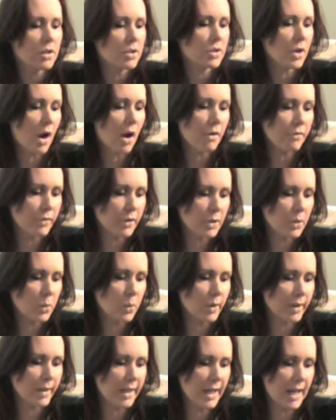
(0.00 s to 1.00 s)
Dolphin
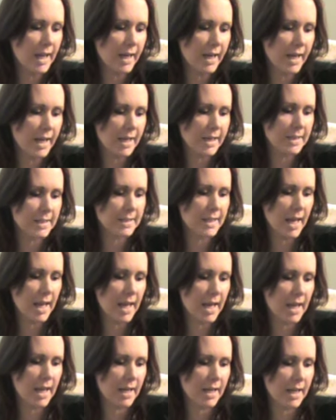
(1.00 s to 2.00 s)
Organics,
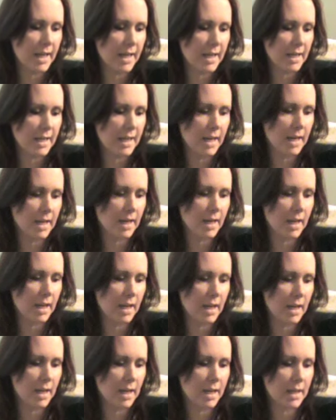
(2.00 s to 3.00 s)
and it
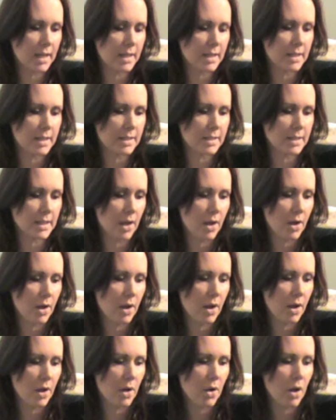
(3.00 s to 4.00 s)
is,
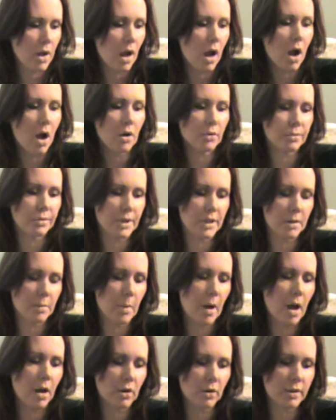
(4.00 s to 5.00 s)
I'll read
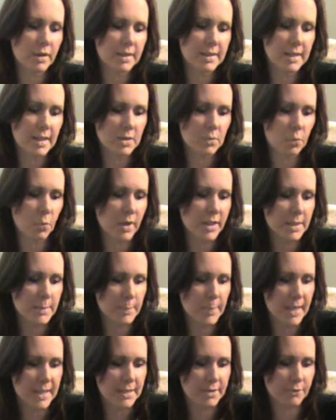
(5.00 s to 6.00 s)
the bottle. It says, "What's
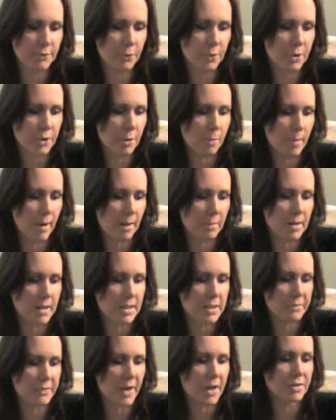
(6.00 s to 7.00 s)
best for your
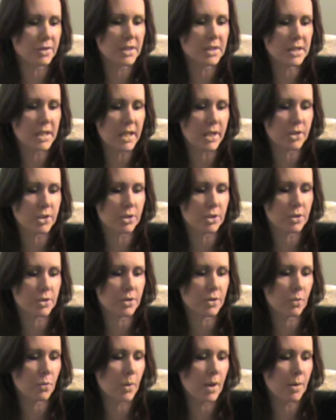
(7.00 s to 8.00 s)
baby is found in nature,
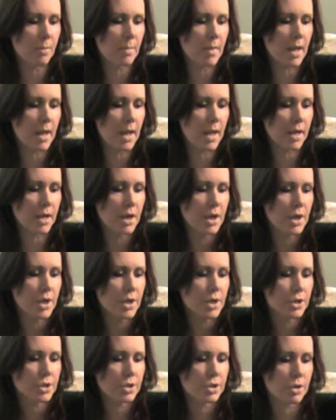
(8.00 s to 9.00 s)
so we make
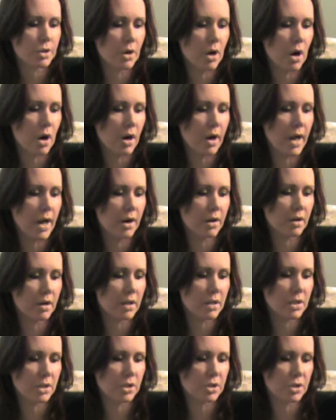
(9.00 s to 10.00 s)
sure our hair
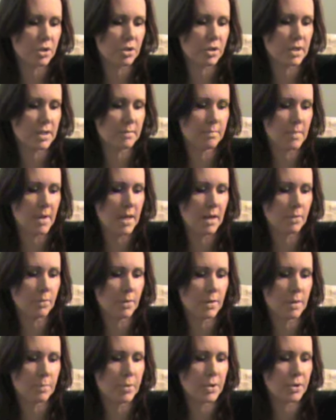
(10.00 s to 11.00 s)
conditioner is made
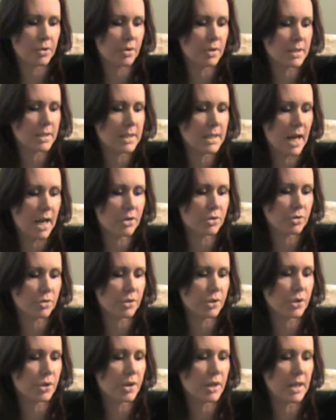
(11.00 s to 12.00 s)
with the purest
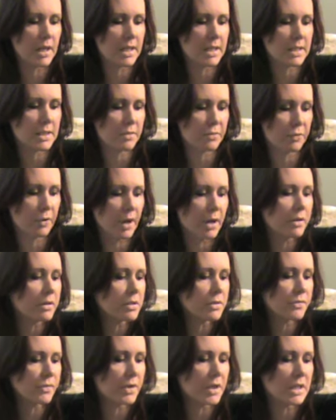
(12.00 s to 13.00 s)
natural ingredients,
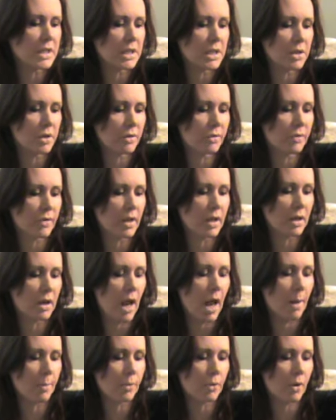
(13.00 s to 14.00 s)
fragrance-free, tear-free,
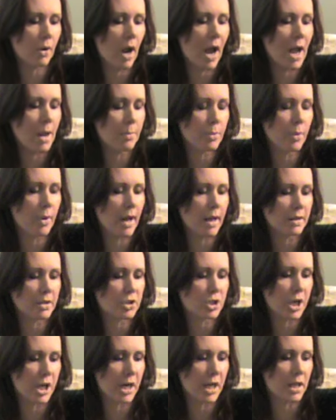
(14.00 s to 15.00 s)
and hypo
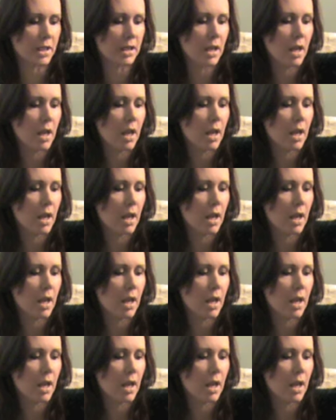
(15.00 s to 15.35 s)
hypoallergenic.